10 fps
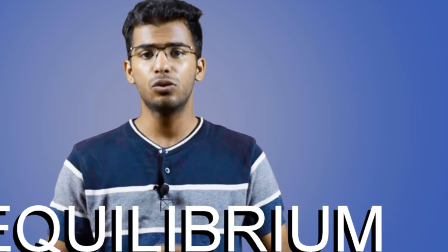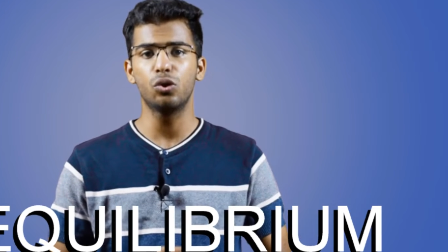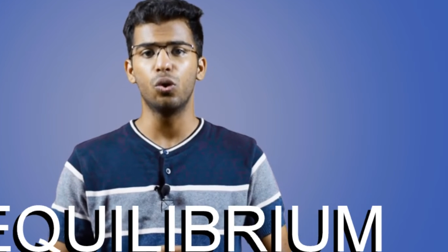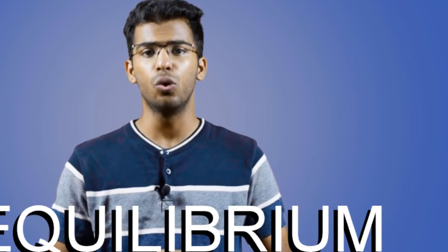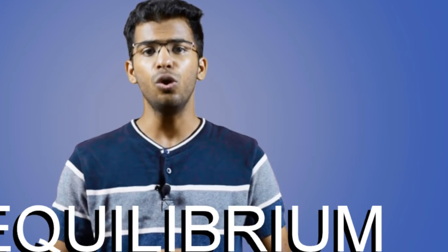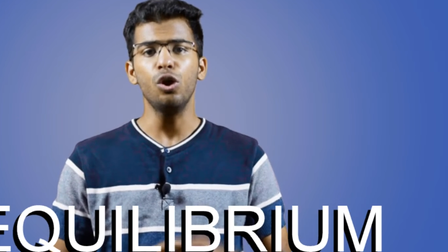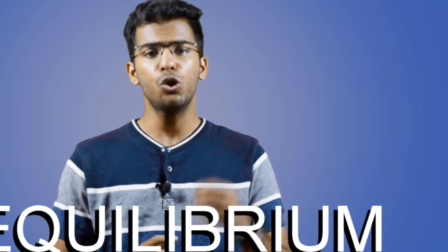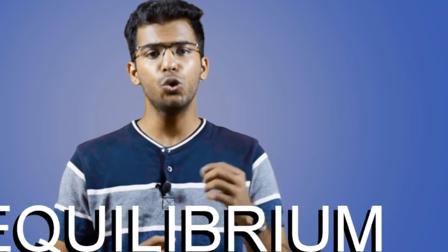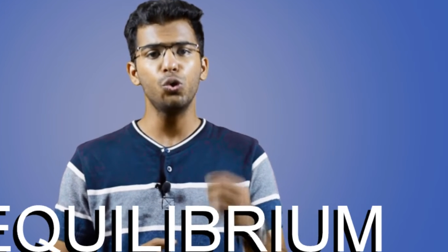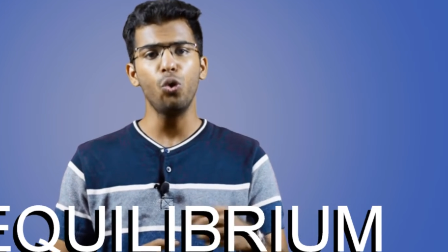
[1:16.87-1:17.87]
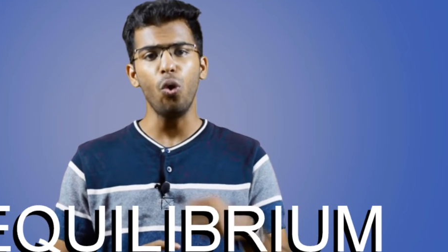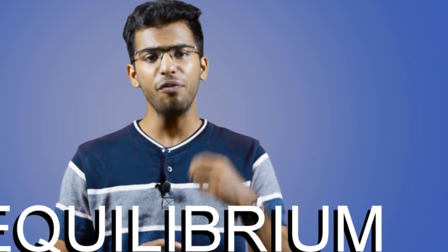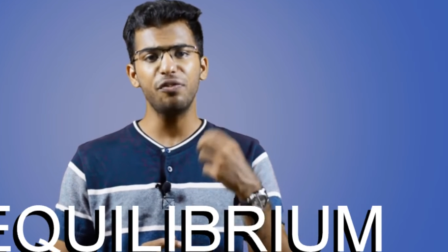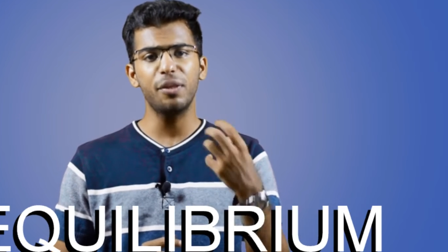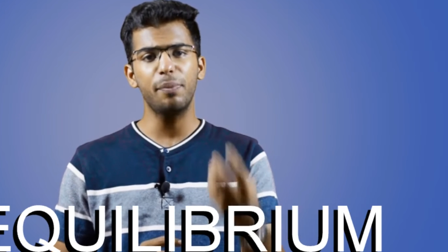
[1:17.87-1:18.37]
So to
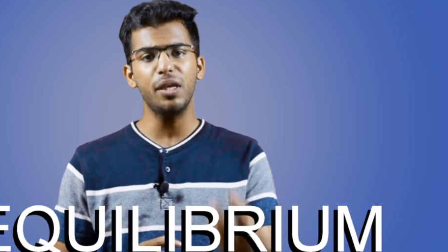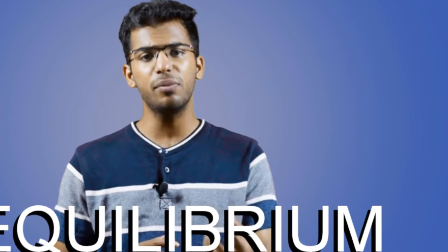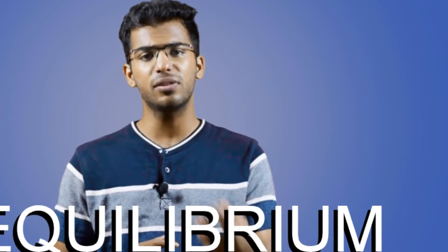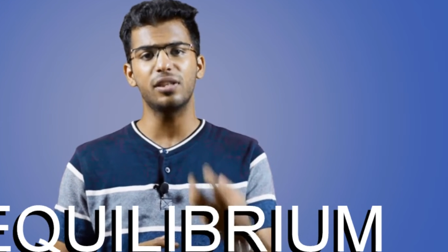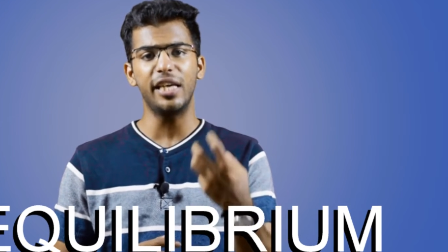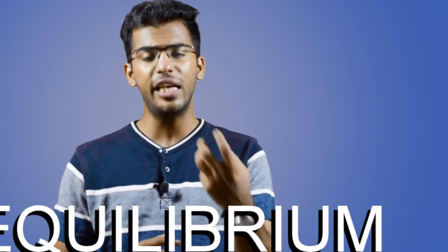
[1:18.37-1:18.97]
know if the beam is in